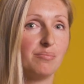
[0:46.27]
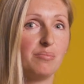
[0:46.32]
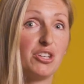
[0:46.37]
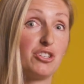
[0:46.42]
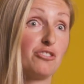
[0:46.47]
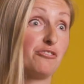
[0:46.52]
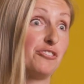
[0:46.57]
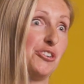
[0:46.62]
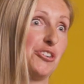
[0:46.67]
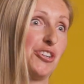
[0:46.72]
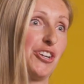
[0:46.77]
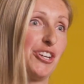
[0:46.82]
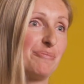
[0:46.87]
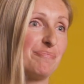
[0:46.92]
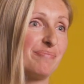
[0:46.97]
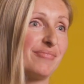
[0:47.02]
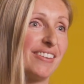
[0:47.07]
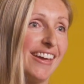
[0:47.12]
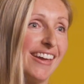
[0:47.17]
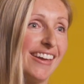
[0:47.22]
made you feel
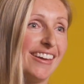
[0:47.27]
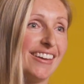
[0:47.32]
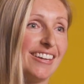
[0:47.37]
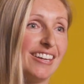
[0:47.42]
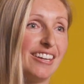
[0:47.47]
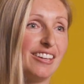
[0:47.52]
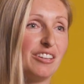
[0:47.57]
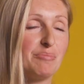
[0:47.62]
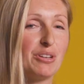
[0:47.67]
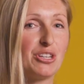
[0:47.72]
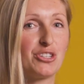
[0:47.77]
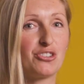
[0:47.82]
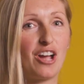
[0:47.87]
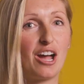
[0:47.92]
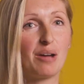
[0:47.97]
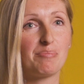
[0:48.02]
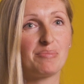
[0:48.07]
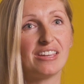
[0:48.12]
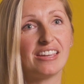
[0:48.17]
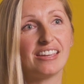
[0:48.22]
good and made you
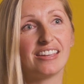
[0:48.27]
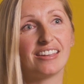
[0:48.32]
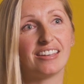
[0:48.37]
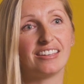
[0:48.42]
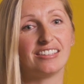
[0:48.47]
happy,